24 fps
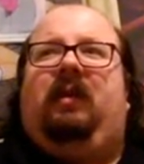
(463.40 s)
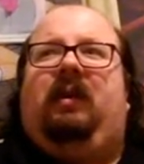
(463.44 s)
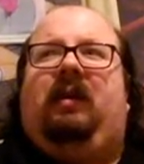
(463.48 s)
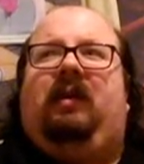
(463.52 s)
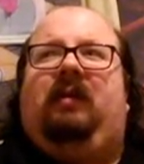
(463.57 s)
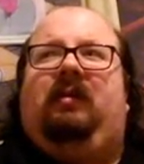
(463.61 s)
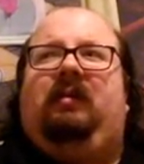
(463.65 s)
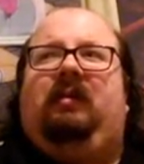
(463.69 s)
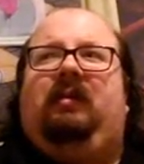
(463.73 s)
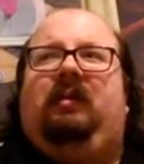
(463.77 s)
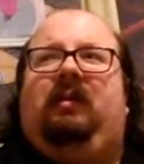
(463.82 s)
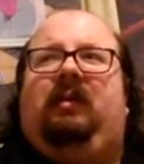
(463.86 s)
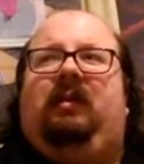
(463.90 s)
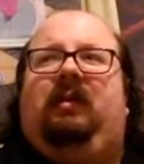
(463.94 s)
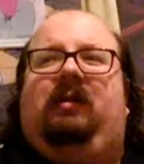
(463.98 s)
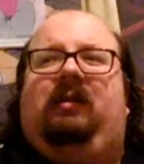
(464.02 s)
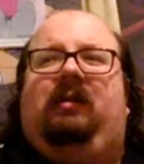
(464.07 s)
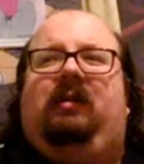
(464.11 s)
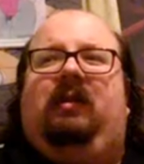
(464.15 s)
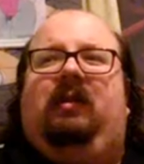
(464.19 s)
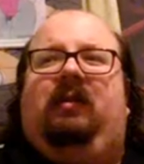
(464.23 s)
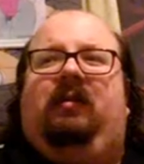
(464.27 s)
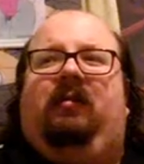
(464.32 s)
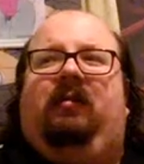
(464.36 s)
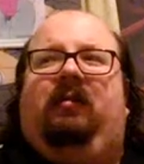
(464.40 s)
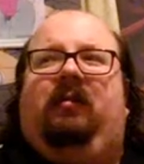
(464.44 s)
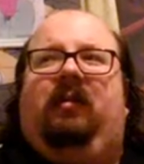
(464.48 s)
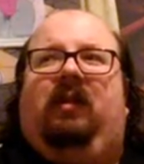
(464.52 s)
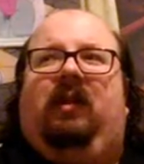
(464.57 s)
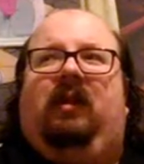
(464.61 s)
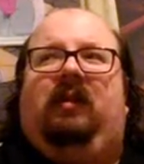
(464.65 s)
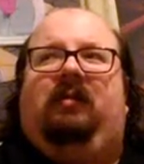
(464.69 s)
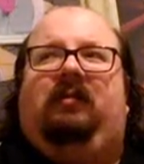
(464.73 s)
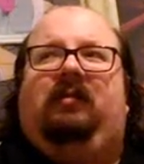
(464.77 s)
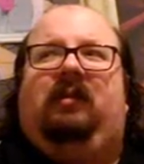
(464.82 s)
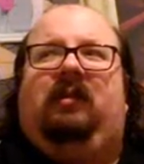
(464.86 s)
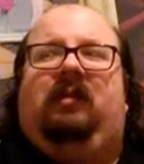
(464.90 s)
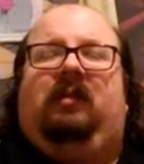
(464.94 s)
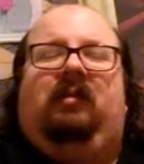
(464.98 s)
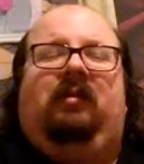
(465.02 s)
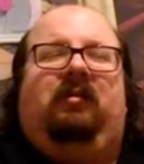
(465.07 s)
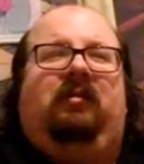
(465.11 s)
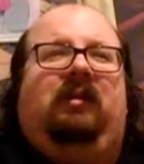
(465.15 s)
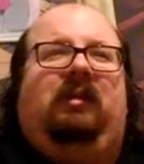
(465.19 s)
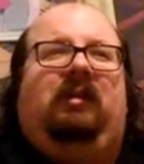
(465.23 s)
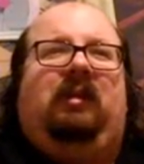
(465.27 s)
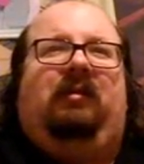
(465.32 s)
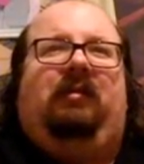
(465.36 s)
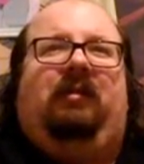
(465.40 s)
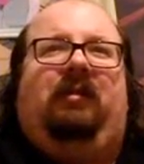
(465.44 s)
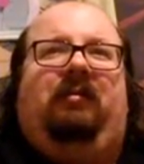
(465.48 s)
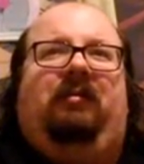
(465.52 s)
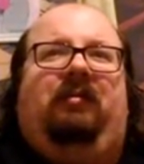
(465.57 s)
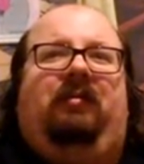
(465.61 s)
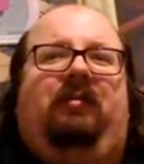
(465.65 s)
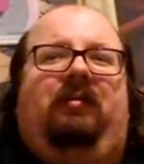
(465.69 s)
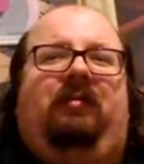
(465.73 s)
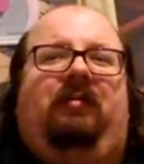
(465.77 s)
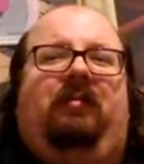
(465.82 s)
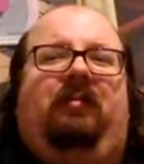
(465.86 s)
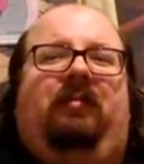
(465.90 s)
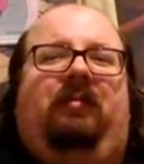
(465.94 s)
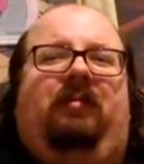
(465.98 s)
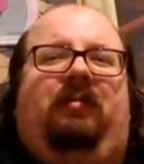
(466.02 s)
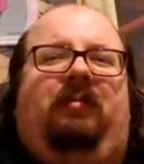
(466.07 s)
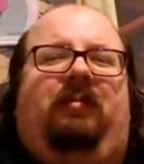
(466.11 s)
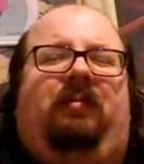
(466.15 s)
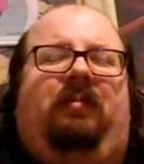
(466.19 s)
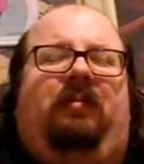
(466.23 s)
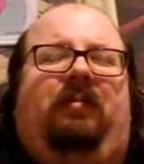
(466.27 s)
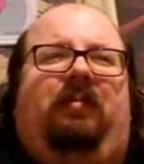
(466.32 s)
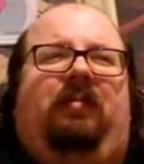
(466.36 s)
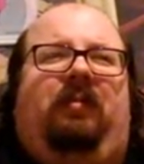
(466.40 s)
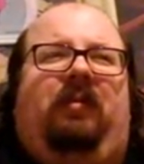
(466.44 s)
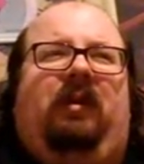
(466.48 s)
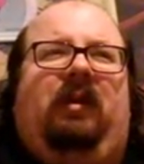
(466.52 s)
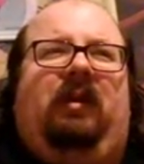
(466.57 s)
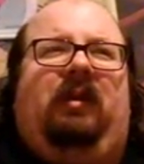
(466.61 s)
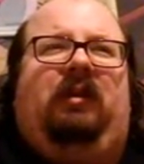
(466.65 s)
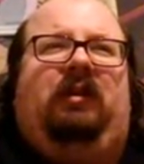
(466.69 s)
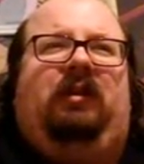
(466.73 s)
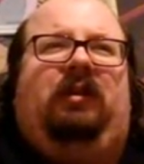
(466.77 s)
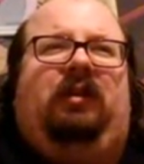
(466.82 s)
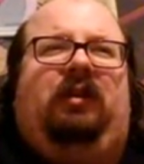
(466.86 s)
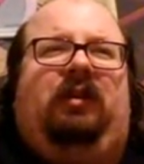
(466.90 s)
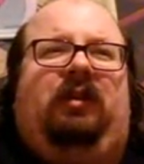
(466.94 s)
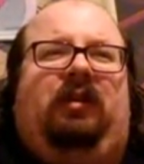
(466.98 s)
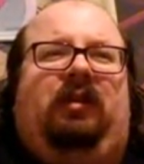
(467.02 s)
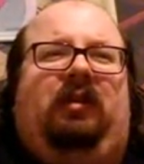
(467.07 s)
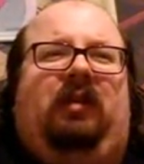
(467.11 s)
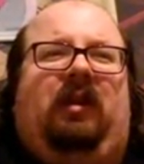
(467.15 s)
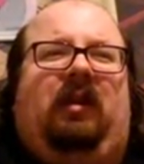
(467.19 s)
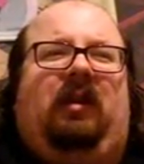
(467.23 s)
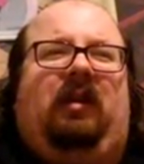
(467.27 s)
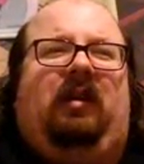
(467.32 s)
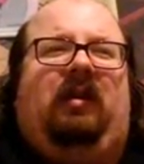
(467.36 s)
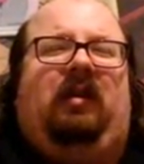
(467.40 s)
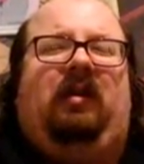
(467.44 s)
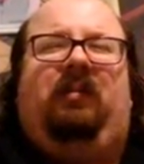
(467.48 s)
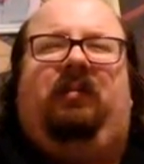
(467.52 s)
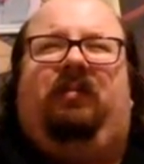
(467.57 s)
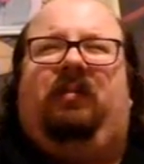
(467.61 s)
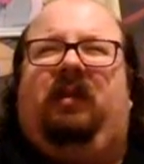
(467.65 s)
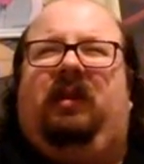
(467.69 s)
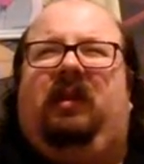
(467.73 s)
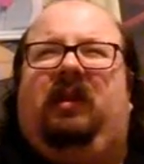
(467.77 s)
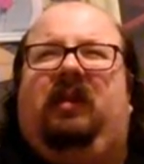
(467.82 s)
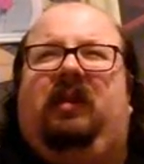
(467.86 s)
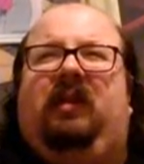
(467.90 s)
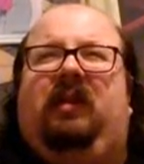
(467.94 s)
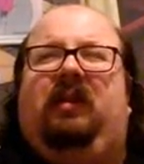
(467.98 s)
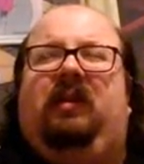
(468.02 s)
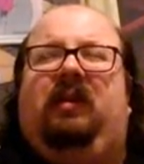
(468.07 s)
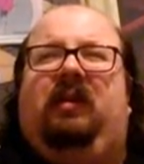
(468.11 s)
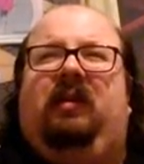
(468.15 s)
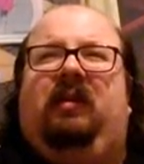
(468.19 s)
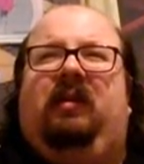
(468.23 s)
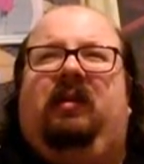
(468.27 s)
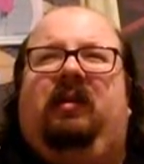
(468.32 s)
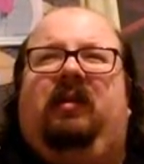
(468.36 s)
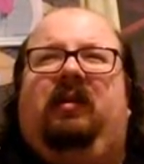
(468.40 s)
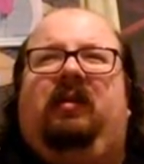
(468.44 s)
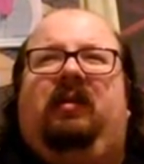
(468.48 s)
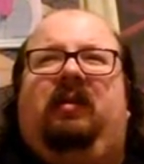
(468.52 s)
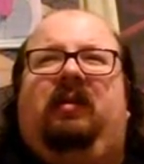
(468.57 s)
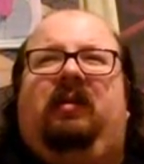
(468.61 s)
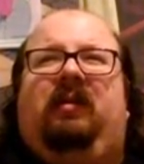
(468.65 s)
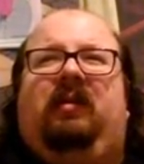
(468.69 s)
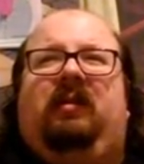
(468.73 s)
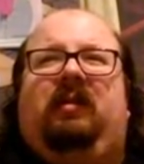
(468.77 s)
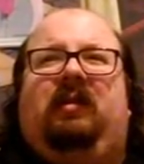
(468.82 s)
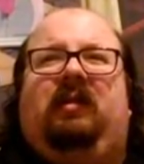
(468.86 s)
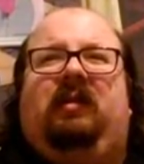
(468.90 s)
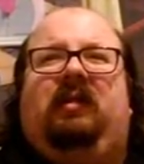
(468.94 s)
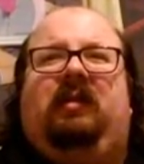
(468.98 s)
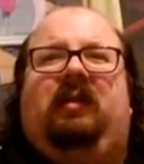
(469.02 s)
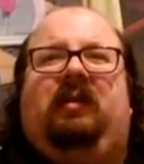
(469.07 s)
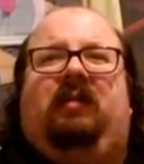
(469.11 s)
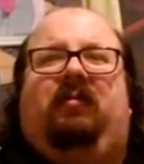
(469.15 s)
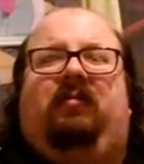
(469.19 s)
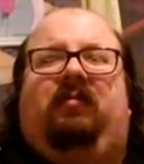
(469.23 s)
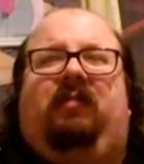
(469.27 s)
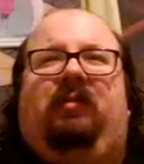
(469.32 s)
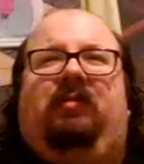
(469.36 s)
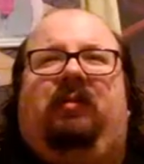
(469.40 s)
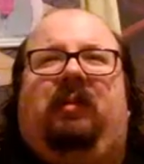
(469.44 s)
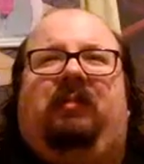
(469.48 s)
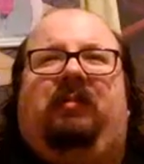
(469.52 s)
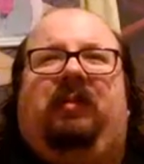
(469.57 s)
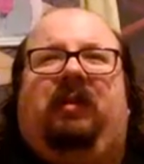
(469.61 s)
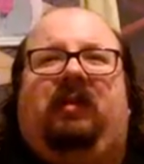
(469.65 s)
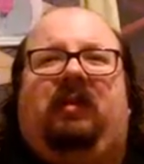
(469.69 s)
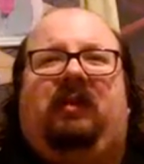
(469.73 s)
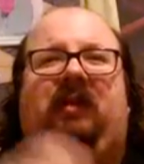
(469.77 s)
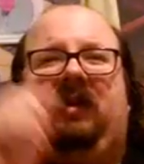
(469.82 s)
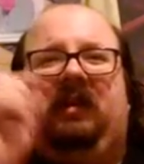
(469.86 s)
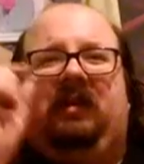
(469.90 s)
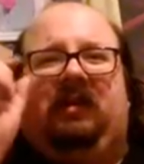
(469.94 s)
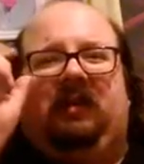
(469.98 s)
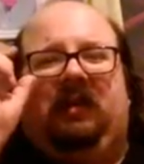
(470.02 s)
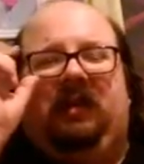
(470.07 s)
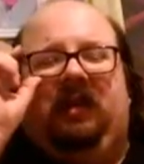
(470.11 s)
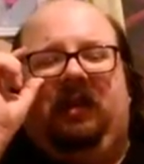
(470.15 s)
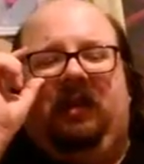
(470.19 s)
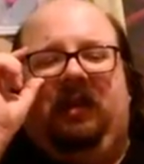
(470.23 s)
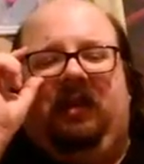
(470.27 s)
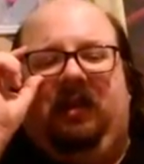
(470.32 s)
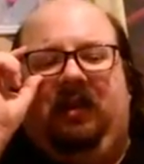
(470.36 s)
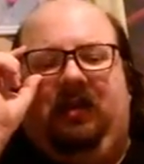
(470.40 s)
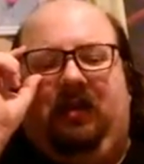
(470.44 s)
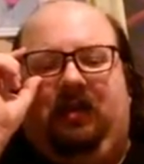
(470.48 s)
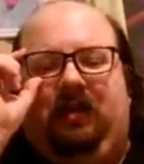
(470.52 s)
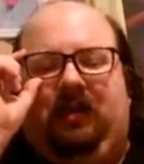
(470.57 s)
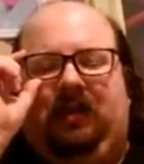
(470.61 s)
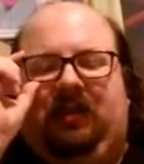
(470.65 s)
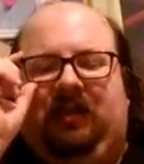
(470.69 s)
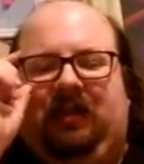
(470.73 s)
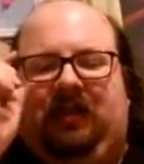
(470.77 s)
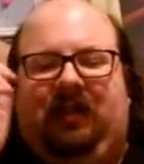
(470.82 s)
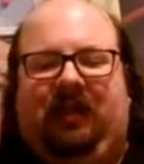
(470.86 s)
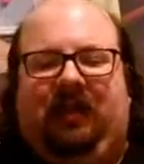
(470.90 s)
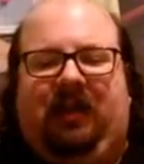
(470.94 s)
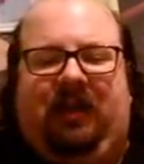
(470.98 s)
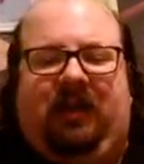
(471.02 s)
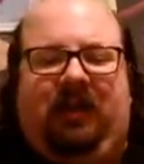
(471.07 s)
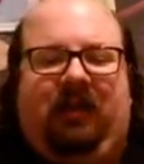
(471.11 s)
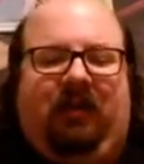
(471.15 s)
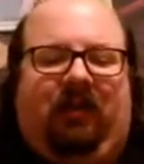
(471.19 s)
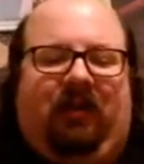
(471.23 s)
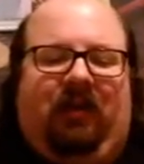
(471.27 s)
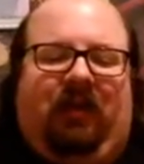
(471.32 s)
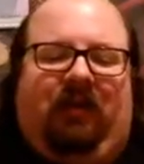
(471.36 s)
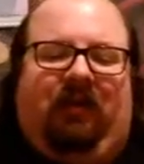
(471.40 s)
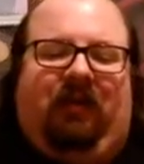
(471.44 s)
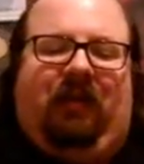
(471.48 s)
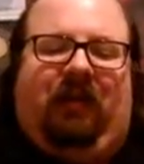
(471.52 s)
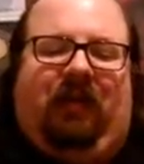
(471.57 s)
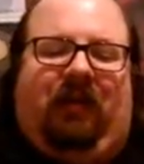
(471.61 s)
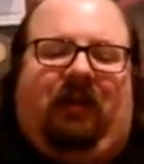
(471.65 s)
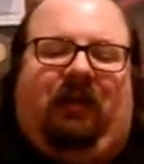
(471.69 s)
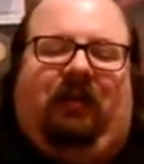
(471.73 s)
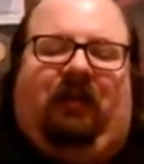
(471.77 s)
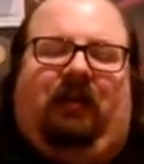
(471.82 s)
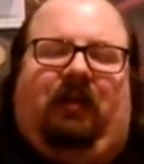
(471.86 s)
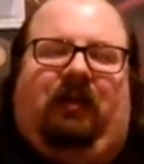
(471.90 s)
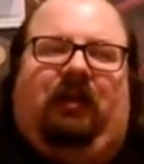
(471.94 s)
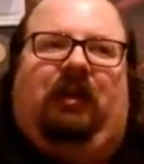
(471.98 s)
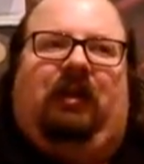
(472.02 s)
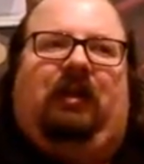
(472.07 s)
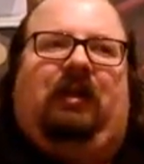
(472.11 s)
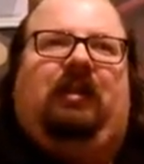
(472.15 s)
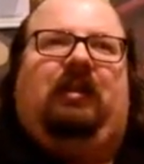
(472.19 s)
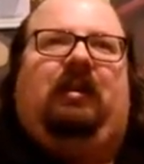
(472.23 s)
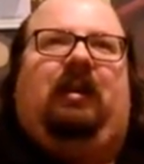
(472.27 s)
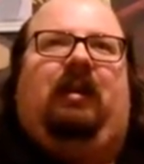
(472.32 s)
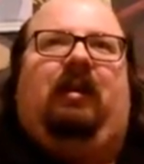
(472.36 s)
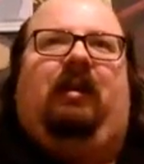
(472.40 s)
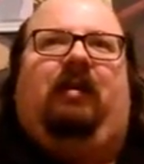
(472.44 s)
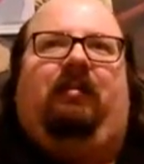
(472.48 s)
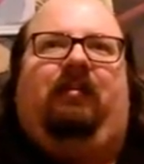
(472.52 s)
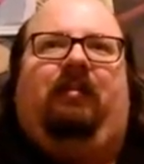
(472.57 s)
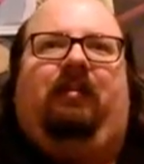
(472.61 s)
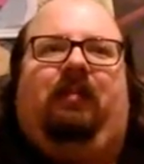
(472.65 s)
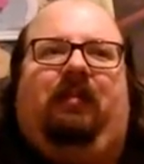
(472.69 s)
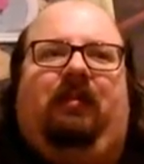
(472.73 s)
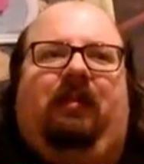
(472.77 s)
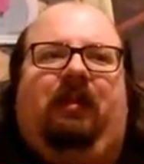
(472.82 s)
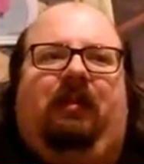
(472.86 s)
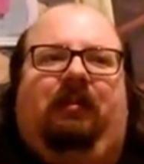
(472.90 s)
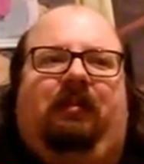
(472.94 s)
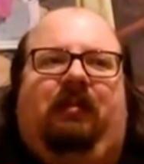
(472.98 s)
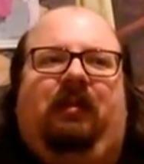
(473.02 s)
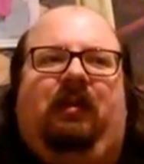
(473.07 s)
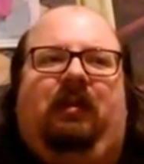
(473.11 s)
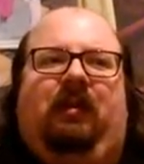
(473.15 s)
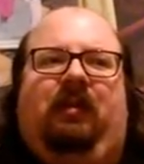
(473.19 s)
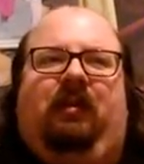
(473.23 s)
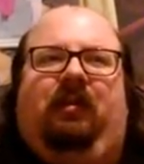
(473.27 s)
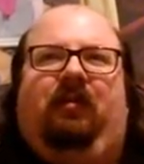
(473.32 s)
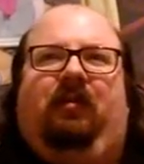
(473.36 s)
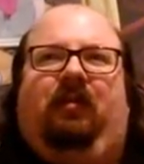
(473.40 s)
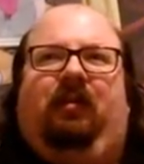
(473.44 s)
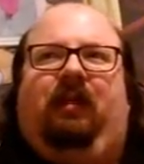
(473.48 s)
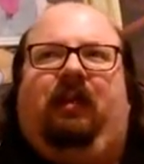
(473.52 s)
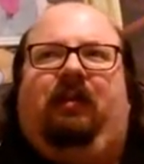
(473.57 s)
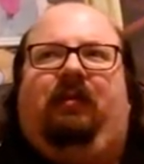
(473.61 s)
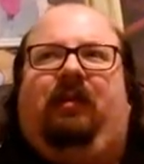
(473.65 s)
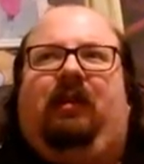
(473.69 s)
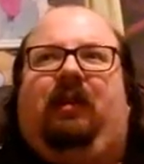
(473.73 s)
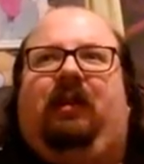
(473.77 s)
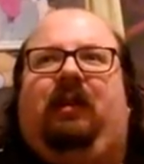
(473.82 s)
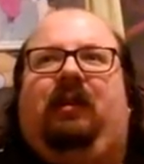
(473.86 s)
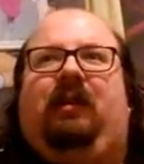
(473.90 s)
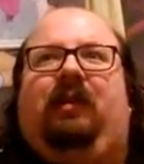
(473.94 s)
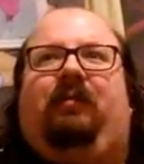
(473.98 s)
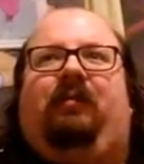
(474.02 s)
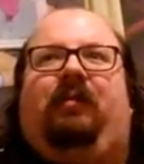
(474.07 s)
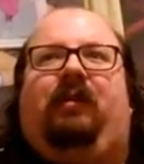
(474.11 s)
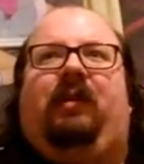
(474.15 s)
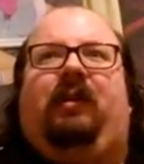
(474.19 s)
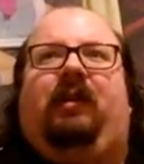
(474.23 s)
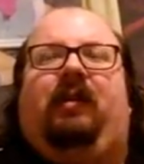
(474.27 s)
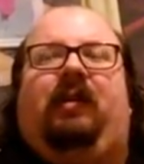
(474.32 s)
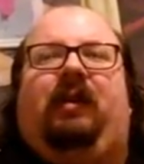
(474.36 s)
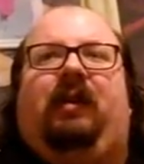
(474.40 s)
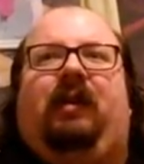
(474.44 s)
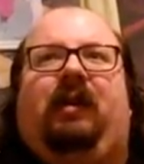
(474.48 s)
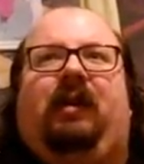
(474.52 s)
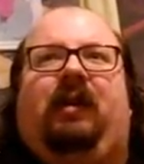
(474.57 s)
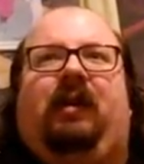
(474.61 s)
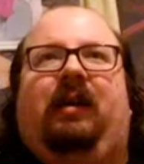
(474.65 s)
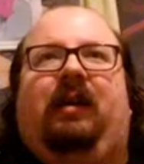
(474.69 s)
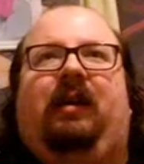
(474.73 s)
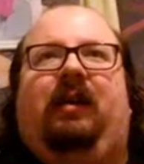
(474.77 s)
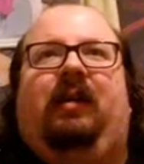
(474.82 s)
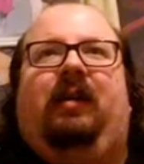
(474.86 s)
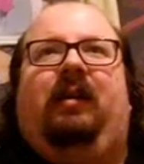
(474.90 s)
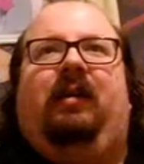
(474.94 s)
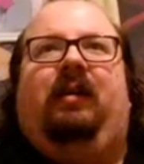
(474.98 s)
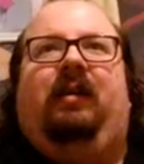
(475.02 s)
I did a lot of solo stuff. I'm pretty sure I got completed the Ruby Pokedex. Since I didn't know anyone at college at the time, living in a different area, I